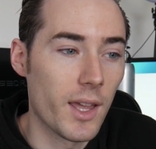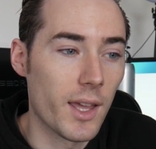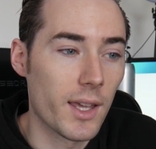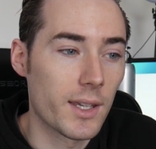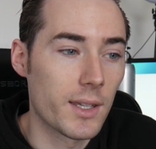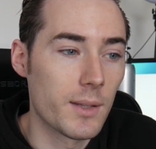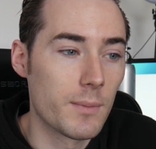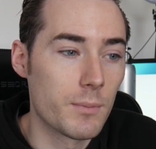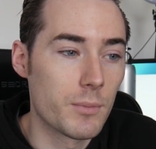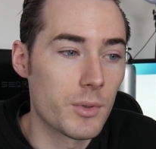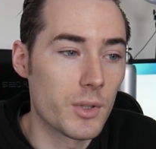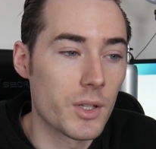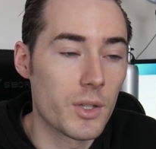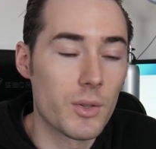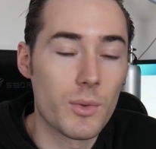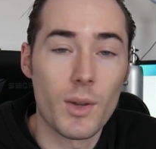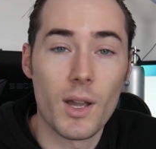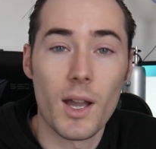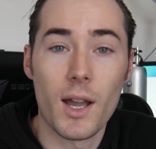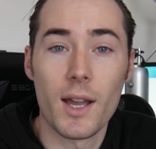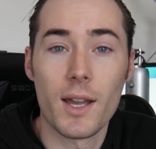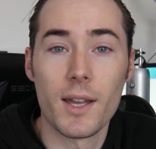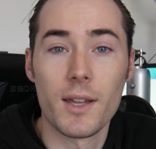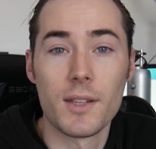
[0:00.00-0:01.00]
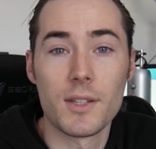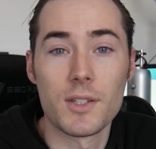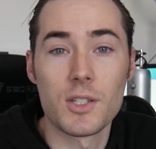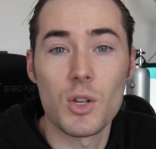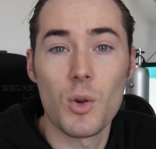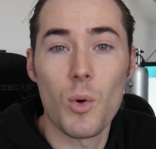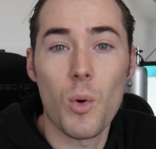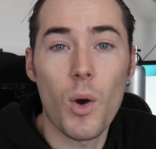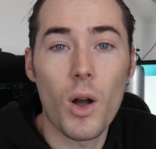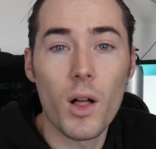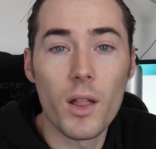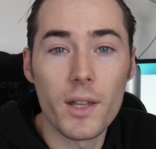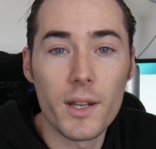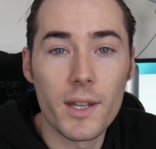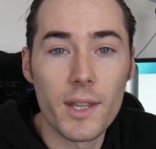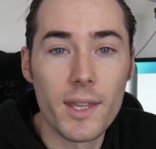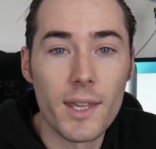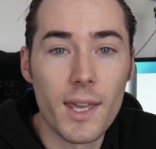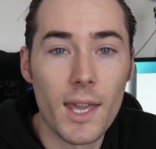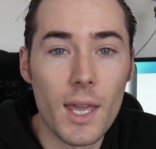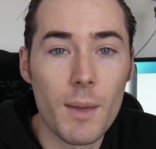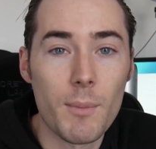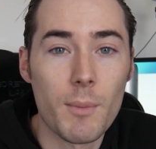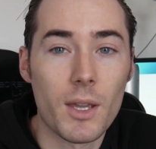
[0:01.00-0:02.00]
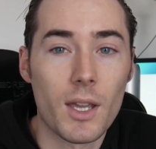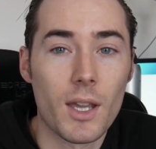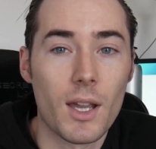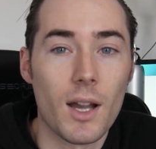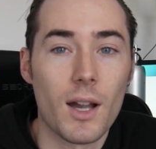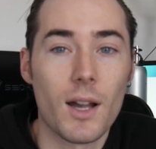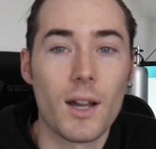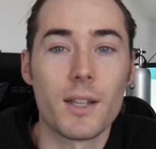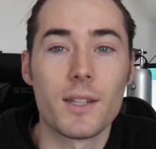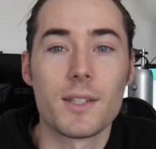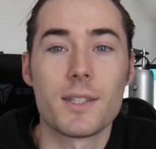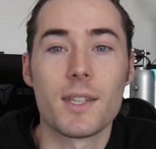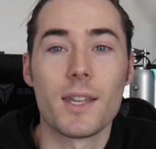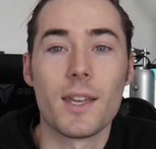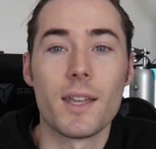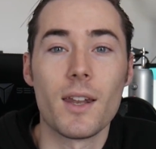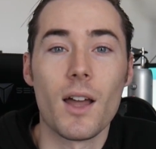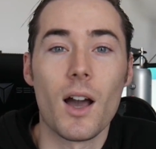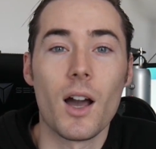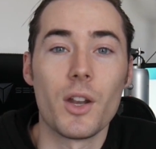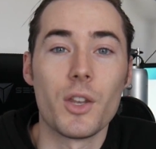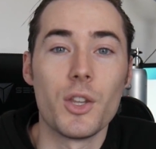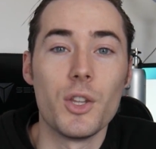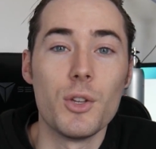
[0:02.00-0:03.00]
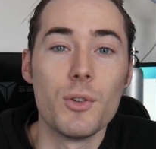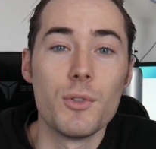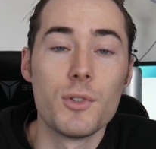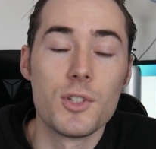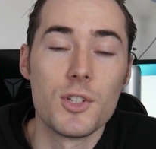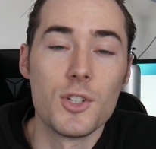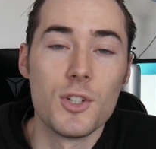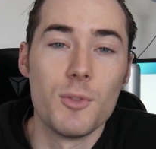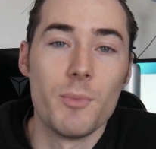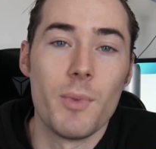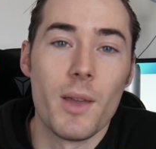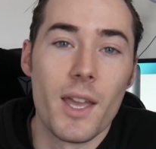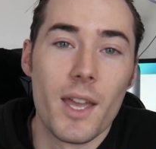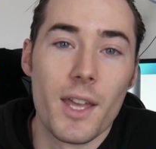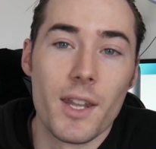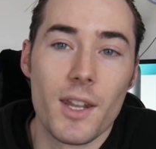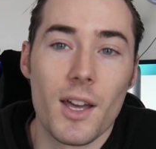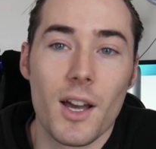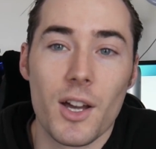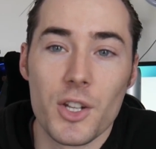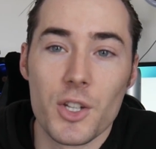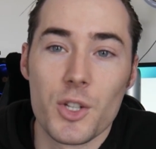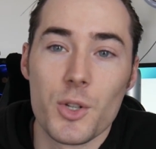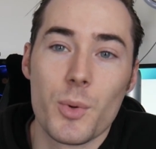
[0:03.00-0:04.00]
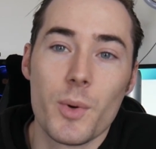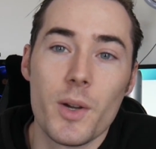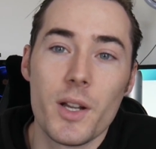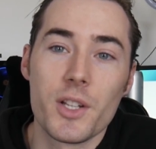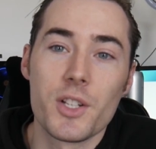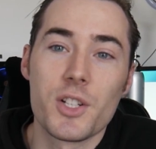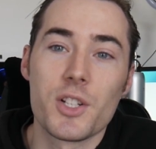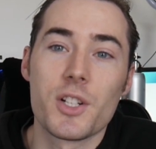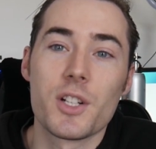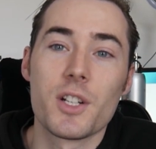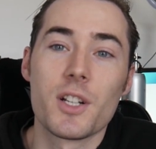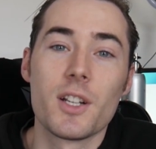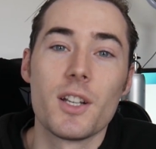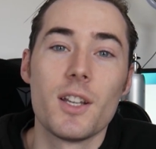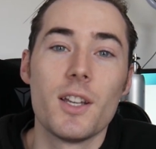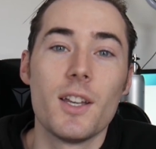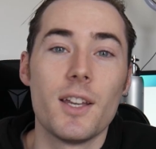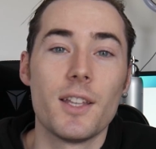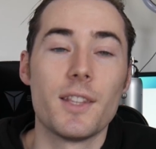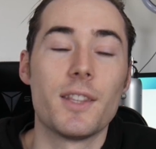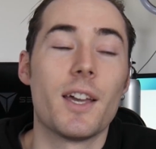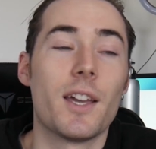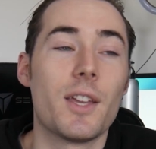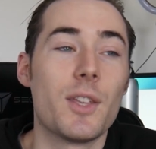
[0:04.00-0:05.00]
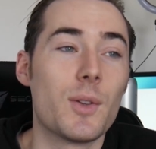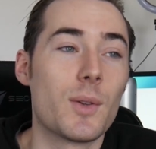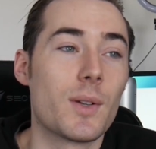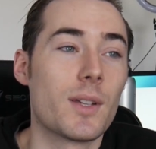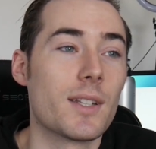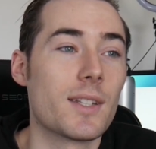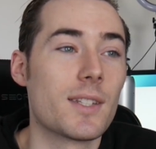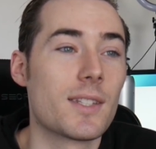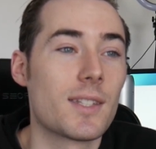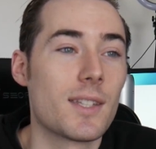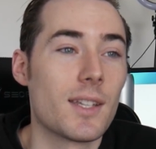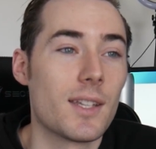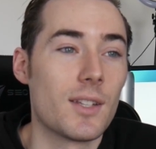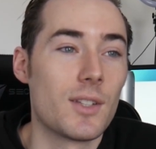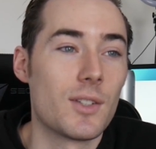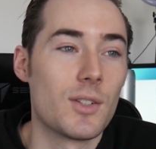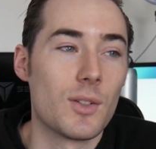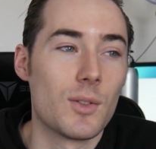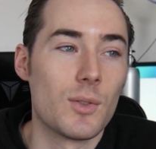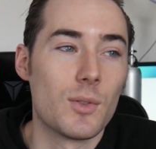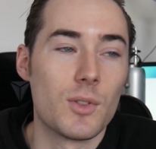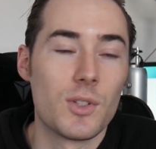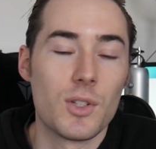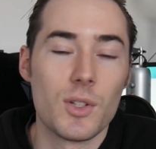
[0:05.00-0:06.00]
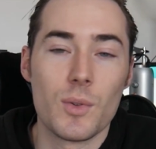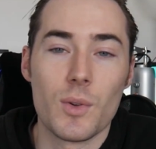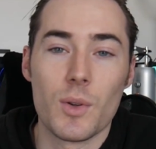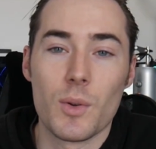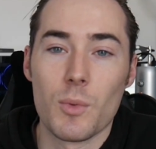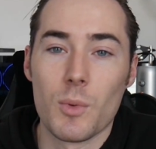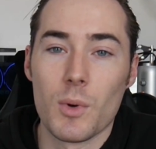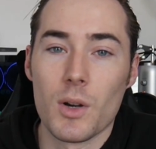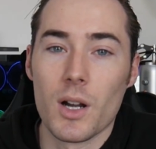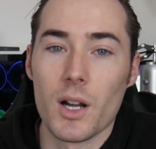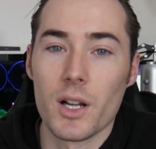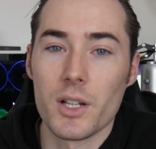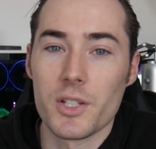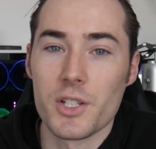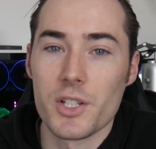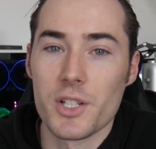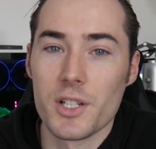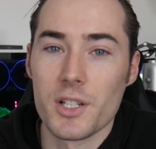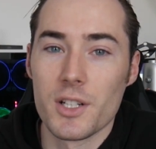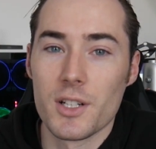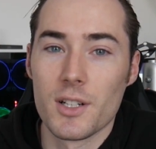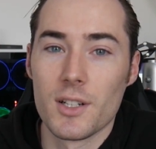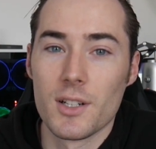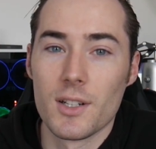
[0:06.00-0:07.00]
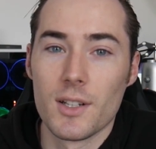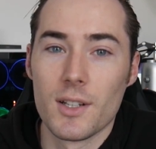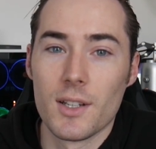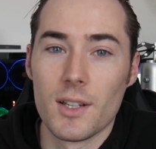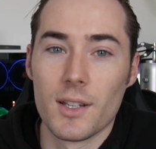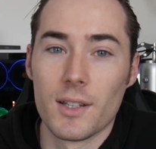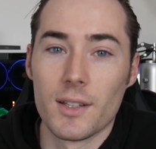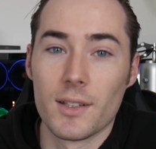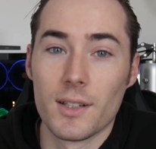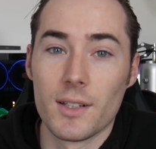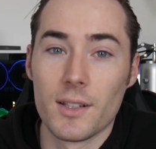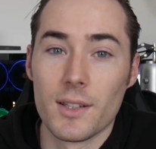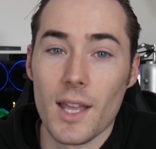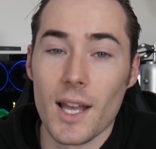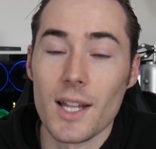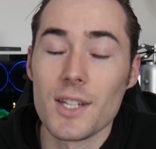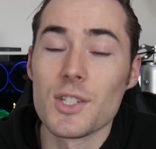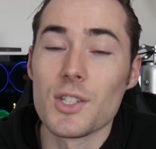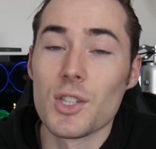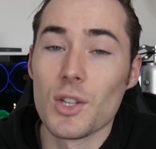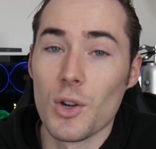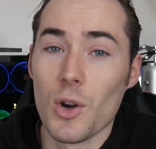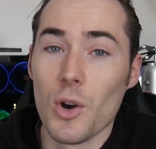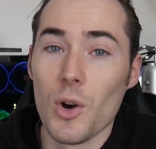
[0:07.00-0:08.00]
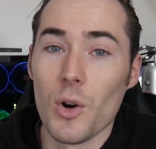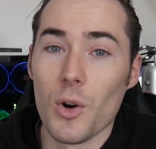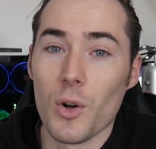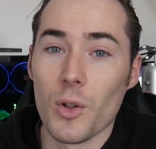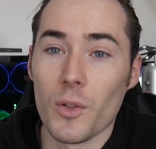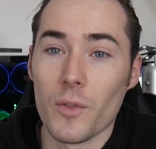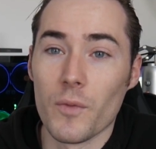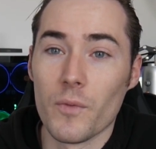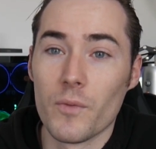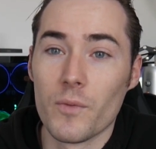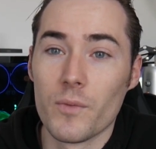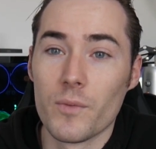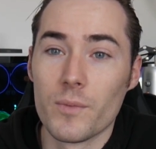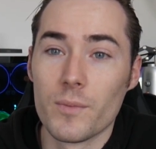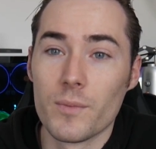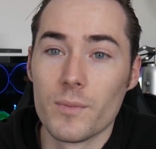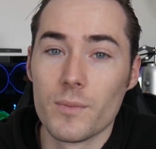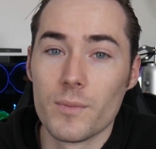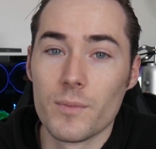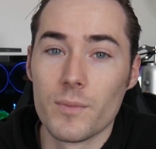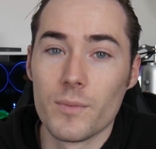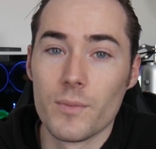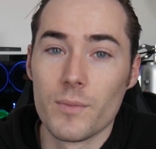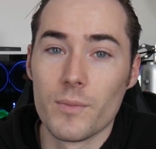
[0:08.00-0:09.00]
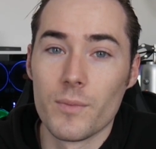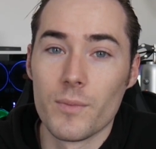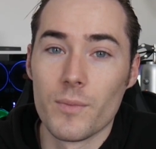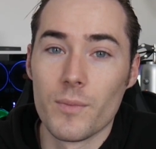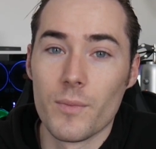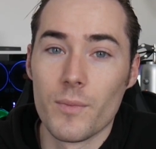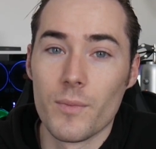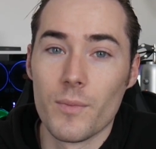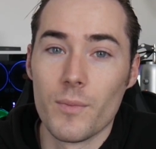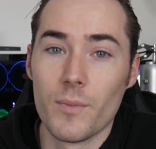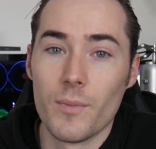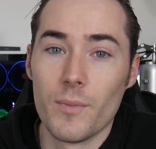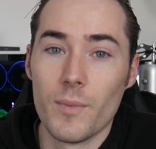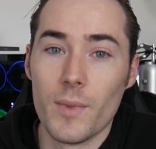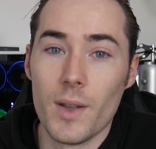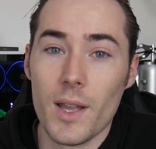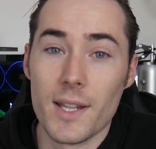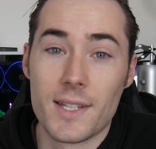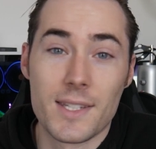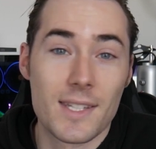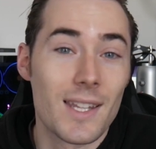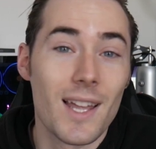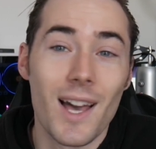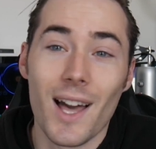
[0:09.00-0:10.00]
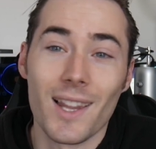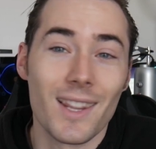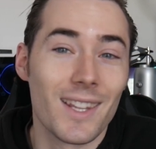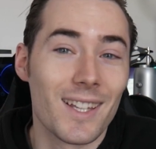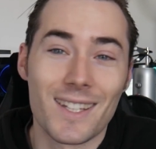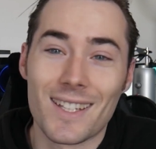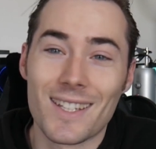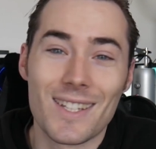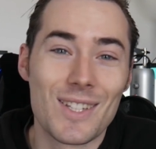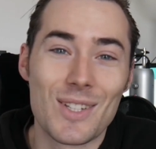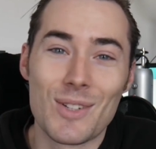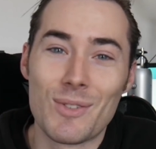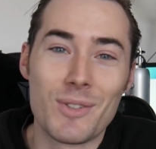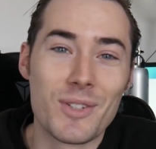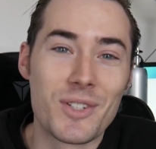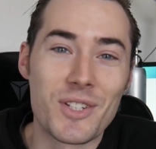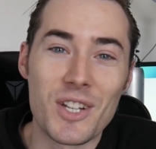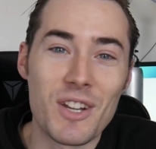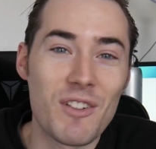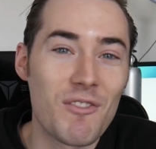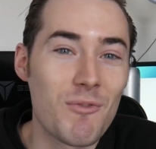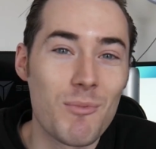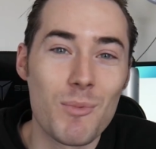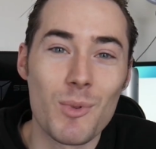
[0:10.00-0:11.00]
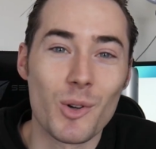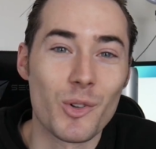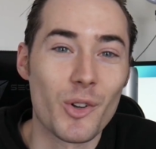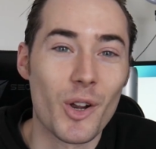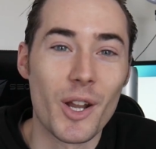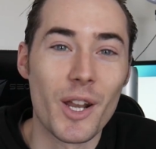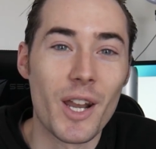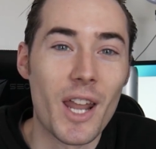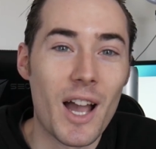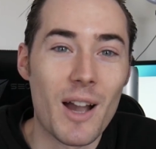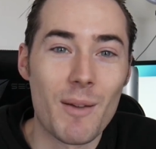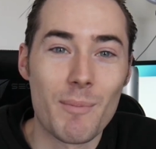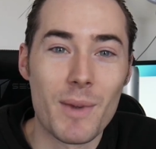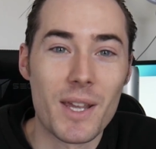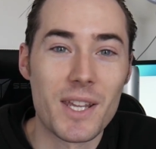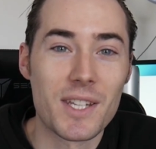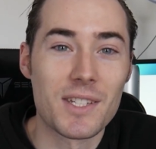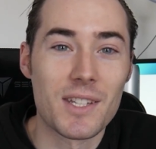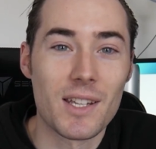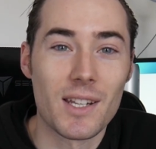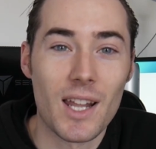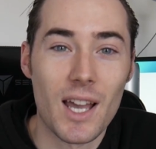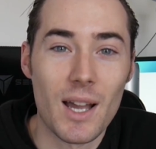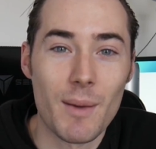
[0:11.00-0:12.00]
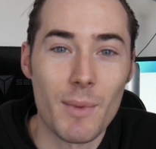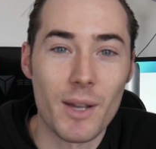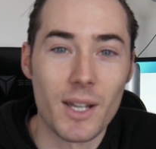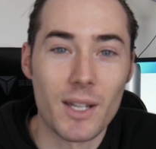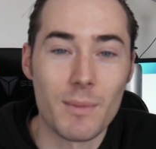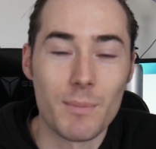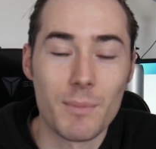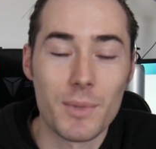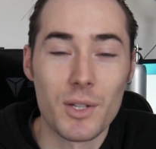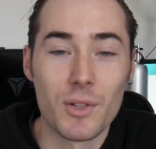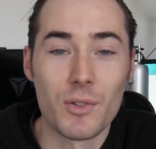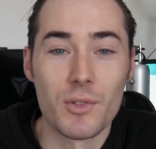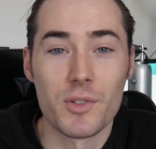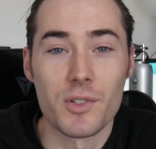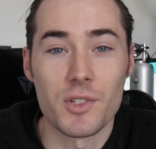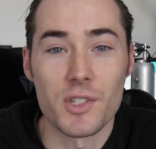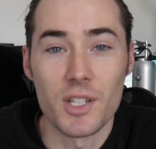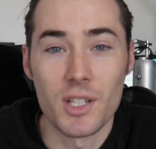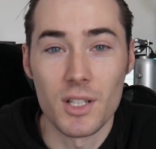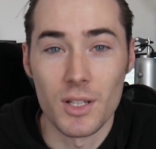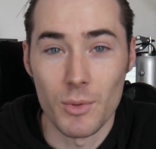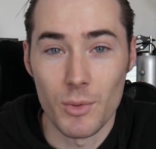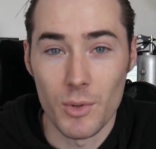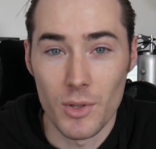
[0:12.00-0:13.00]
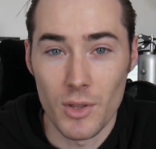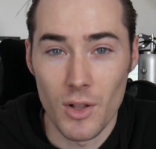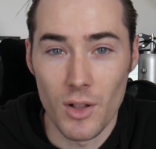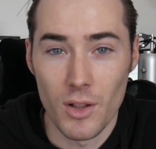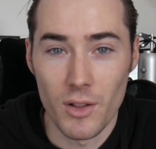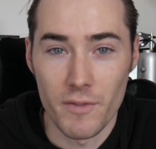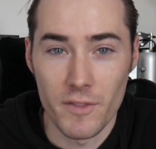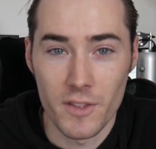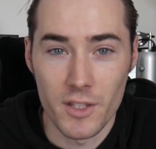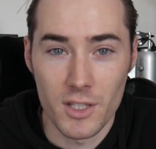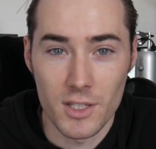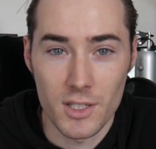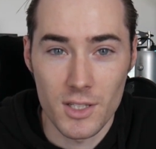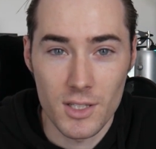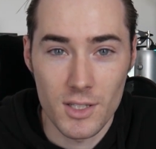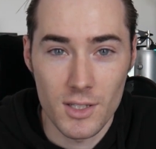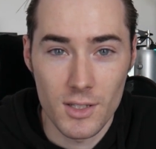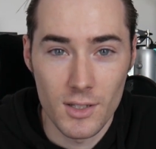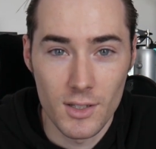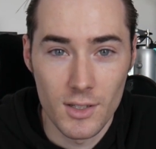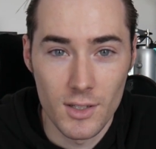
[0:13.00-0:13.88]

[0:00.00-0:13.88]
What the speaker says: I can bring you guys quality gaming content on YouTube and on Twitch that you can stay tuned to and watch. That's the goal. It's not looking too achievable right now based on how my computer is dealing with all of this.